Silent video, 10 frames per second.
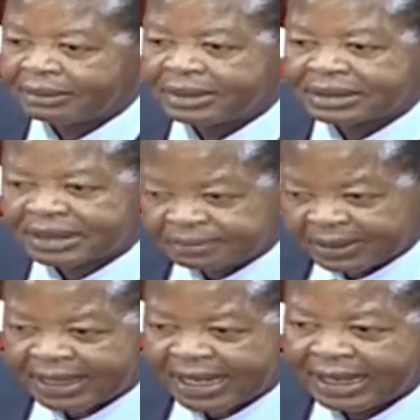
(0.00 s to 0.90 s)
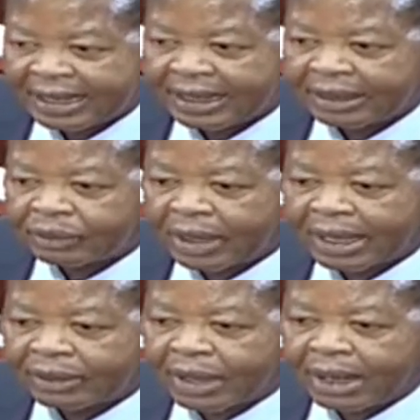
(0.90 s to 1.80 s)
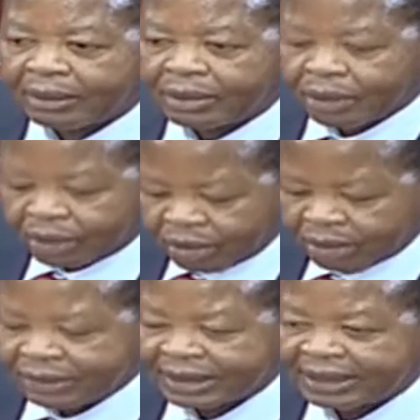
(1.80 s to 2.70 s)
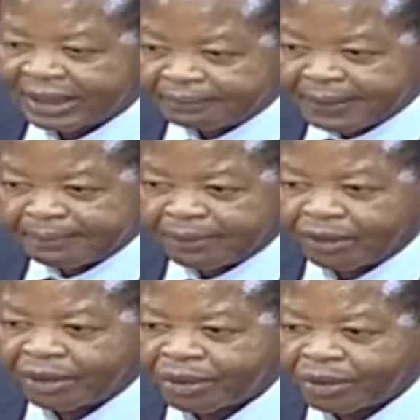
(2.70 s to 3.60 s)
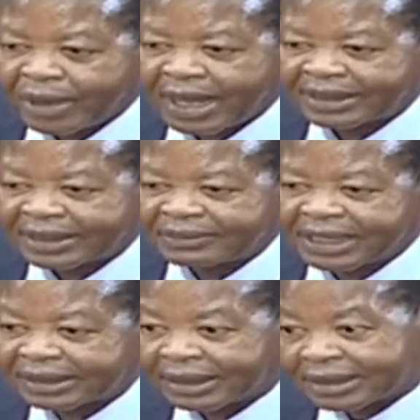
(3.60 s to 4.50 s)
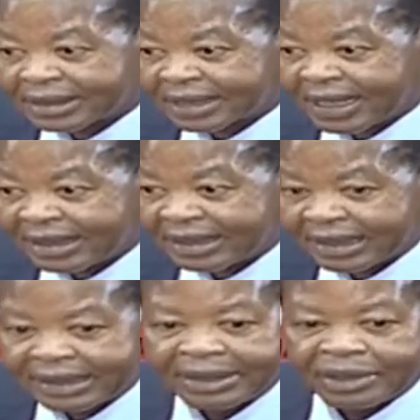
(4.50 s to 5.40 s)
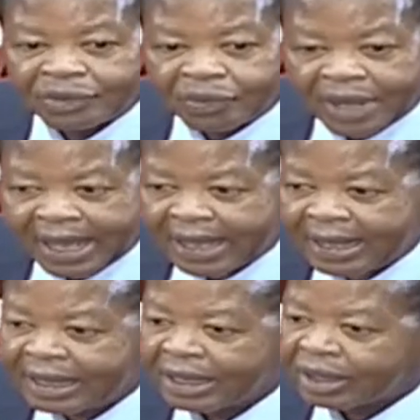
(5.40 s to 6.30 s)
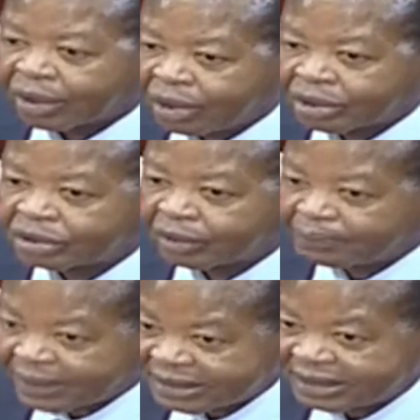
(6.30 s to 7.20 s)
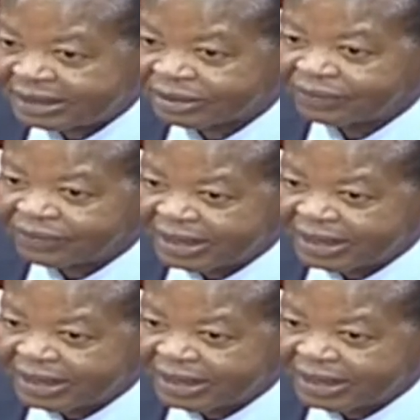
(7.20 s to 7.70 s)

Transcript: Mr. Speaker, eh, you know, the same people who are subjecting this country to high cost of prices of